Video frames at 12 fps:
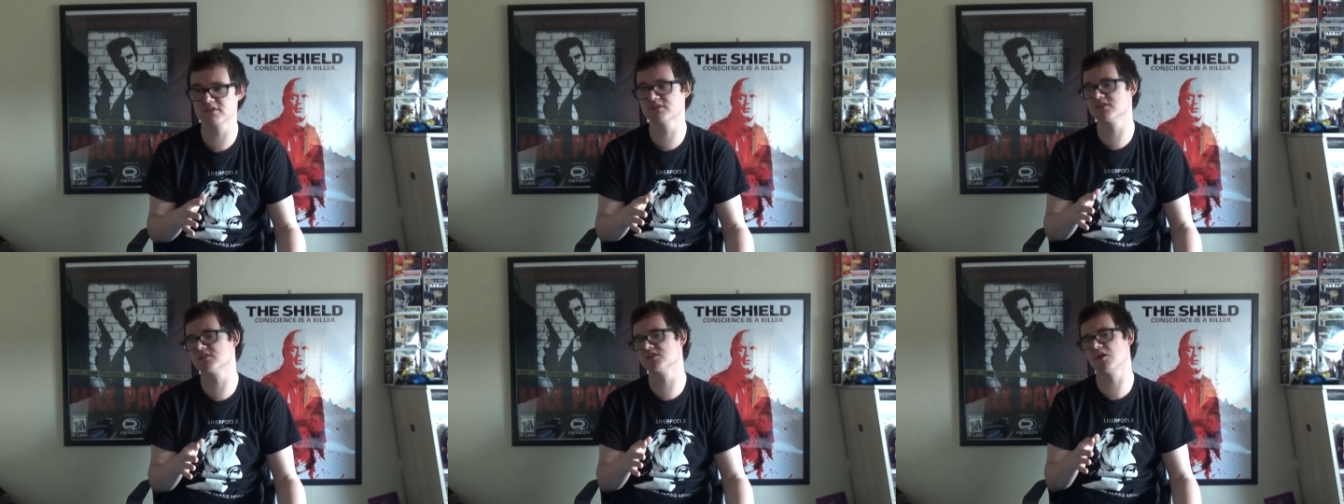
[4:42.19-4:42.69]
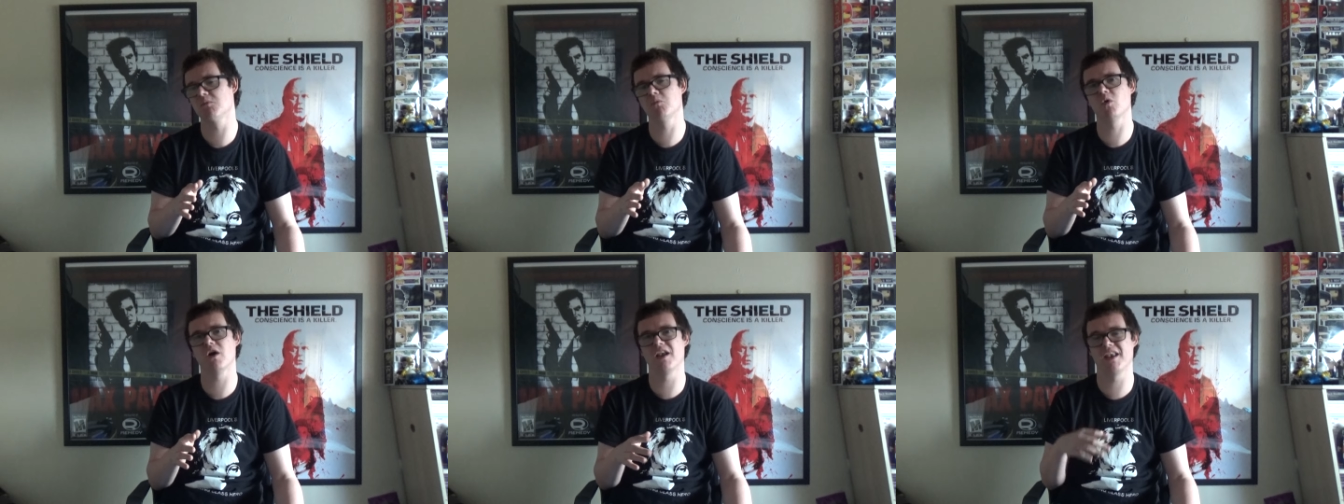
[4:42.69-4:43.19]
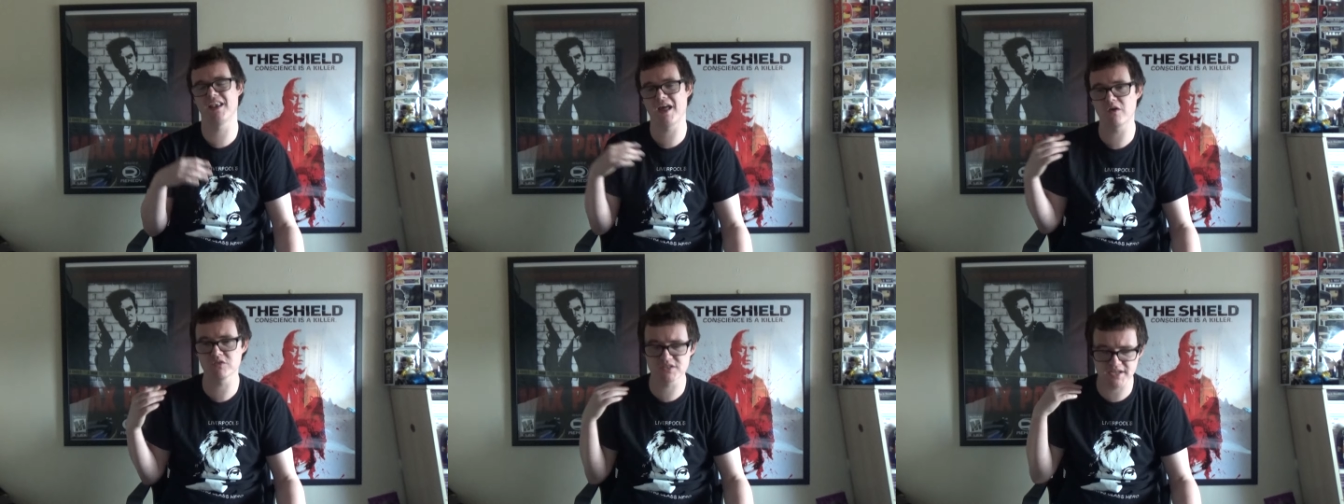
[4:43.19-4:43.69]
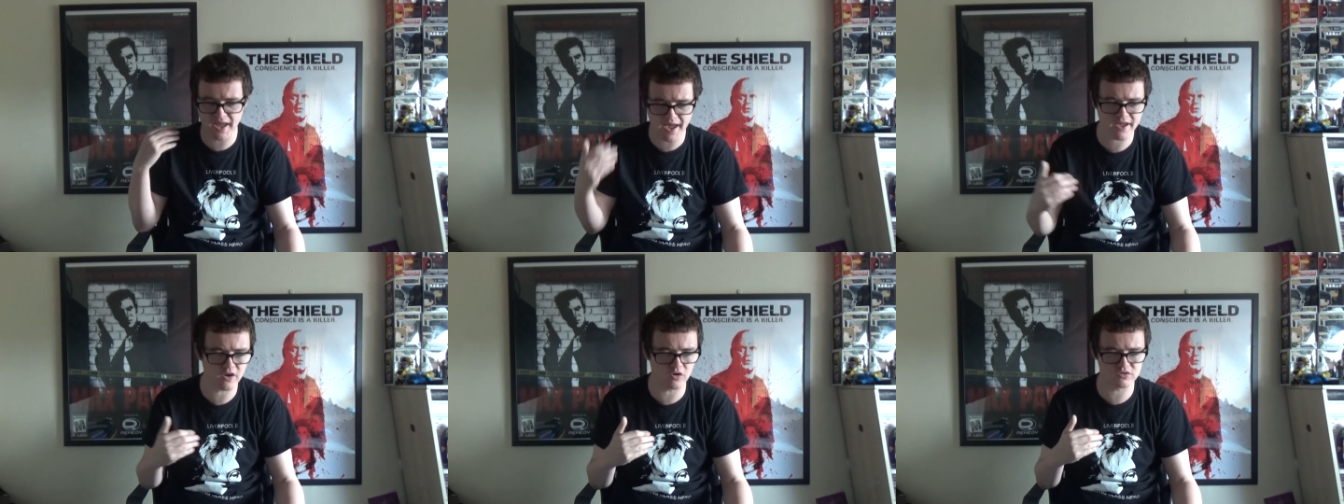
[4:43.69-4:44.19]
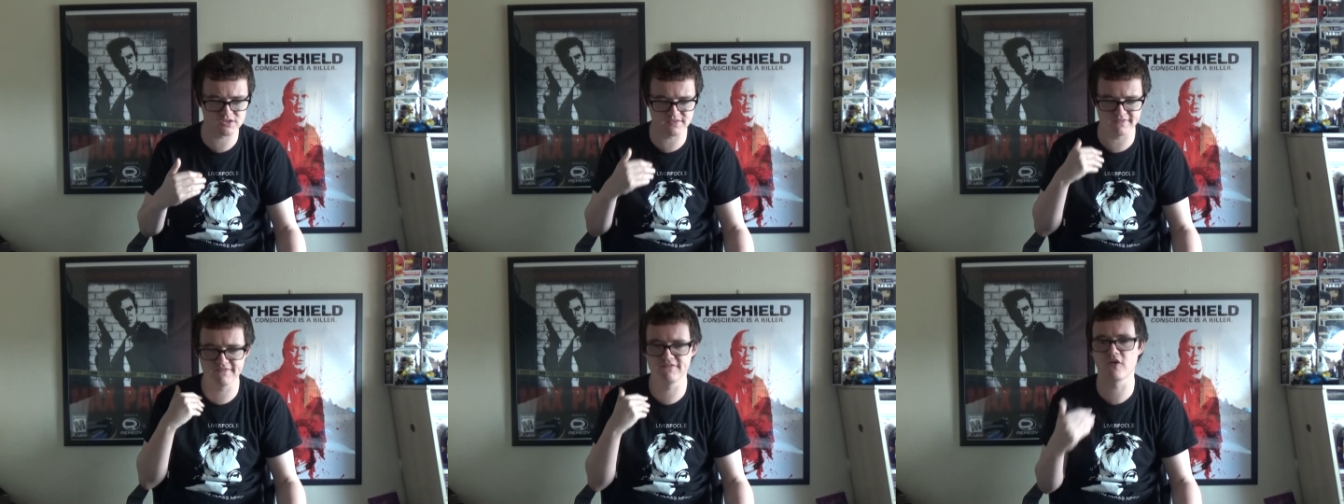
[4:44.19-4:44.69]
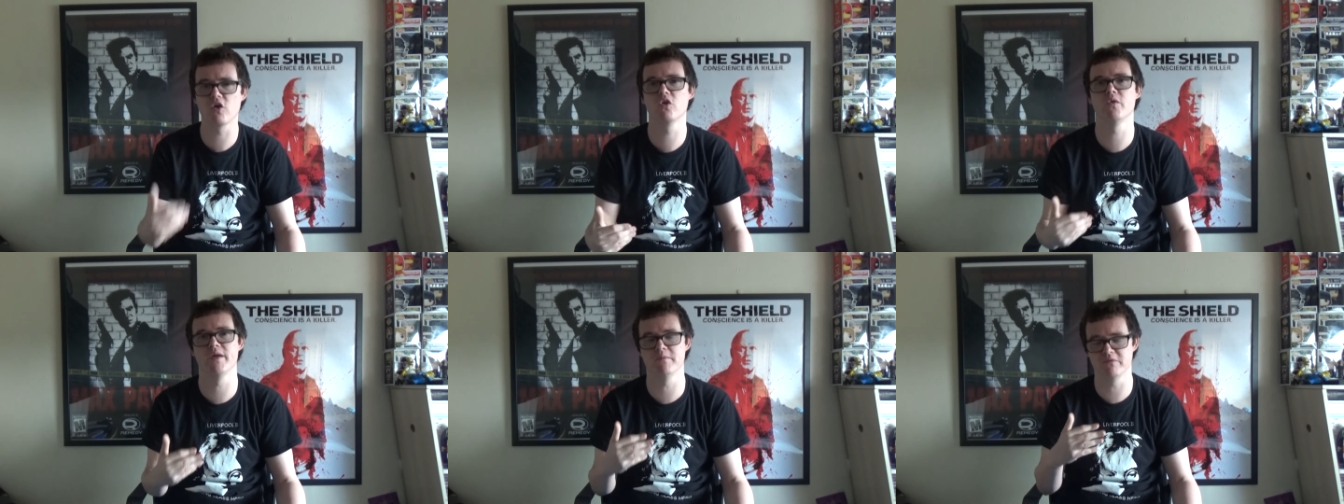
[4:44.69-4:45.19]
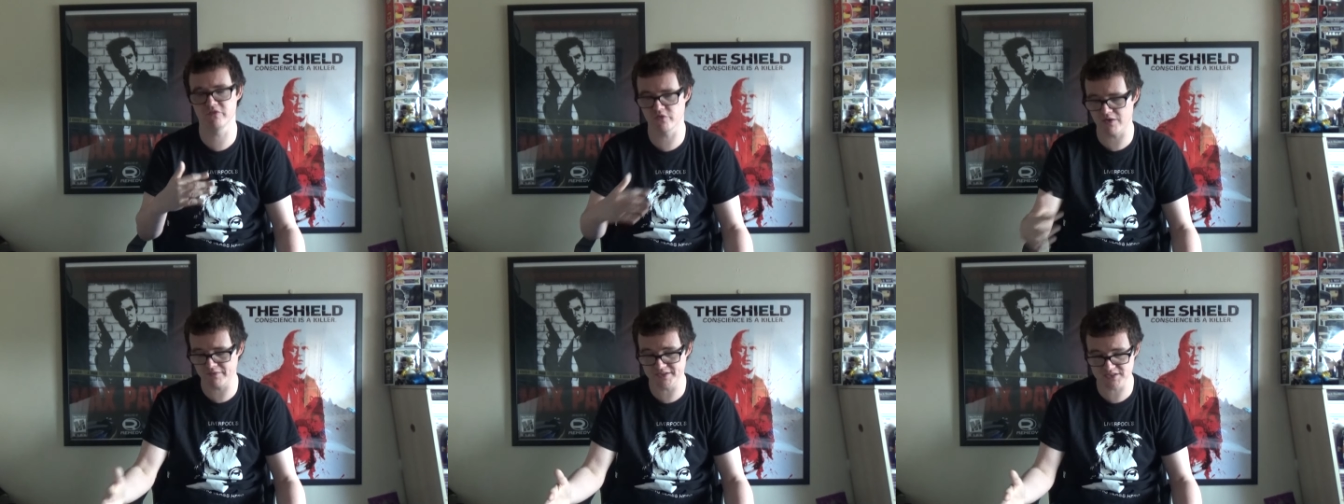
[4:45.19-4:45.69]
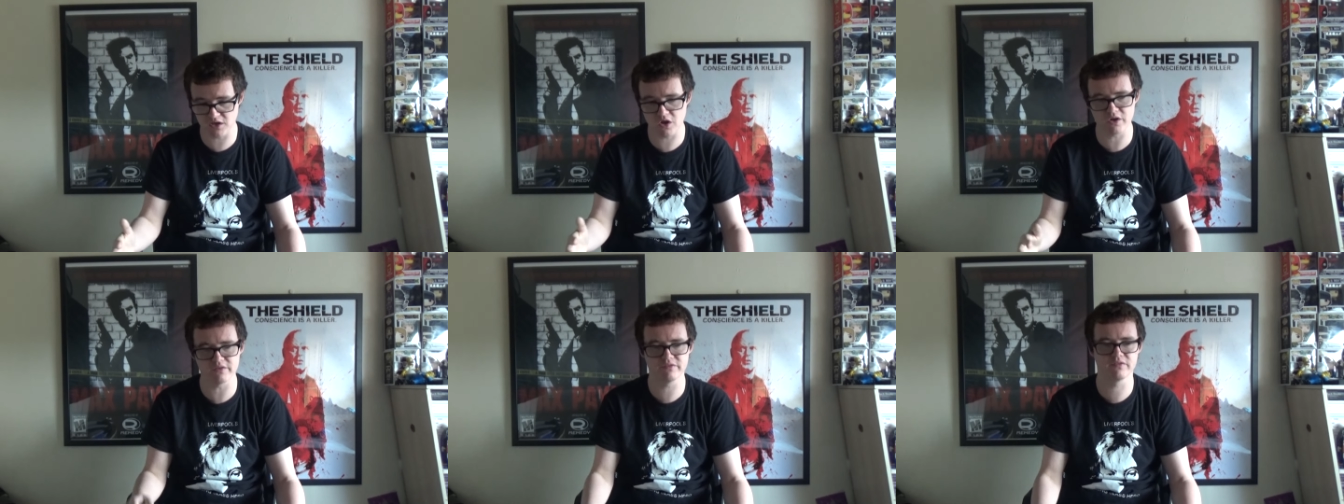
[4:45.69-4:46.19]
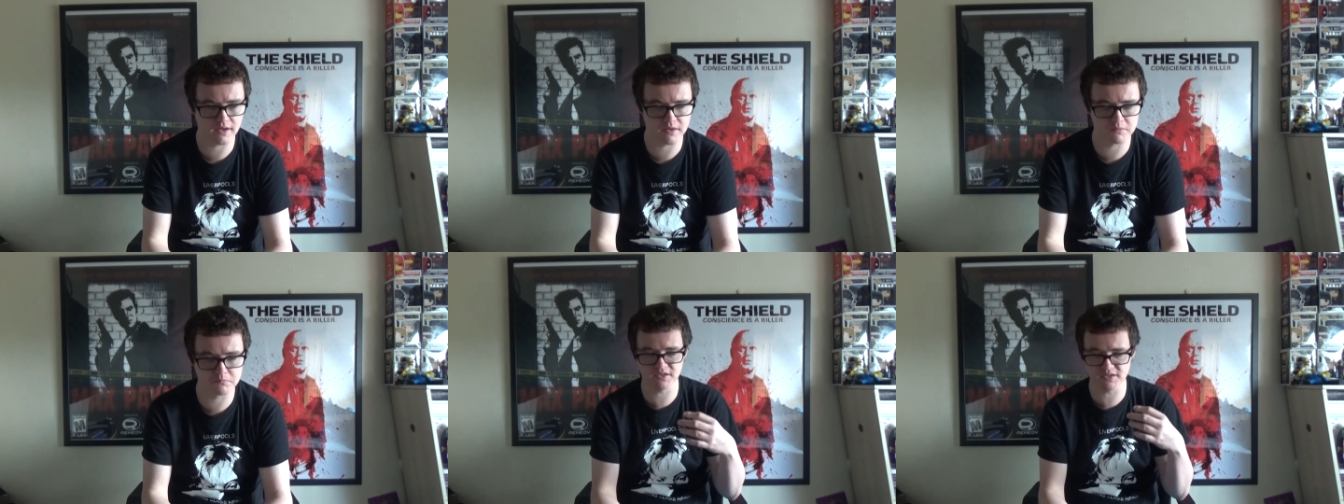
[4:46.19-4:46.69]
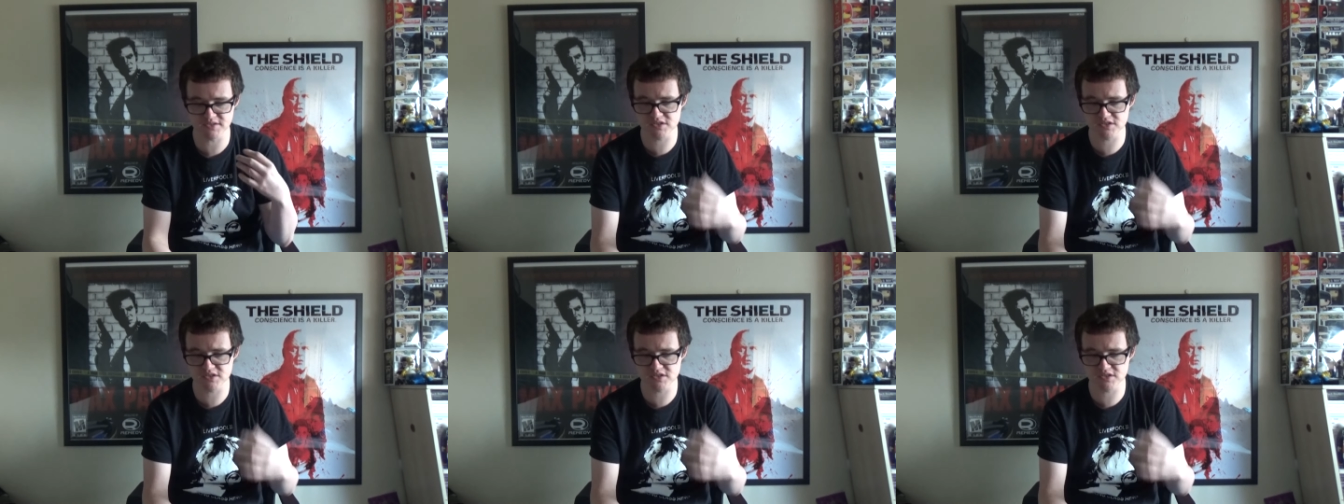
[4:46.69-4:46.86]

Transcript: somewhat allows chaos to follow him throughout his life. And it's